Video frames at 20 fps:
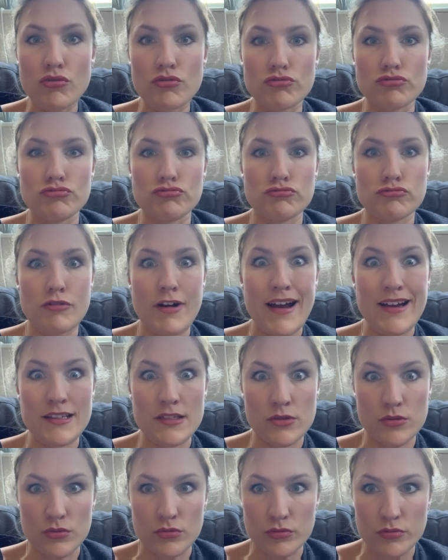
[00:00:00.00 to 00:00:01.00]

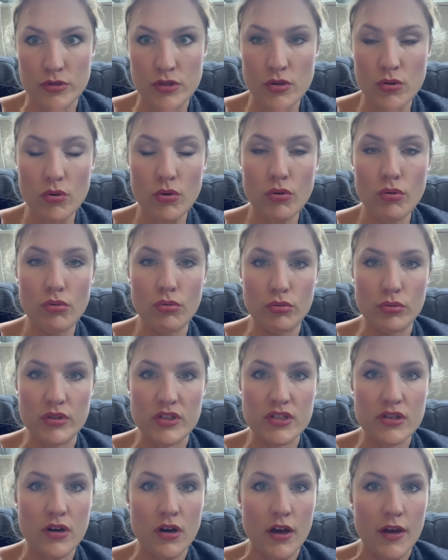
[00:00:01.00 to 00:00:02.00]
rattles all the
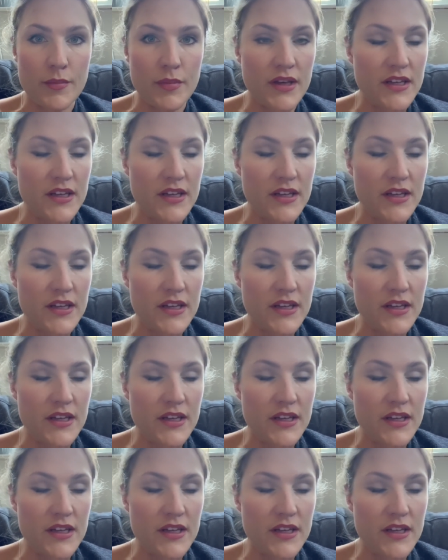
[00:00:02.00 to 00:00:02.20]
time.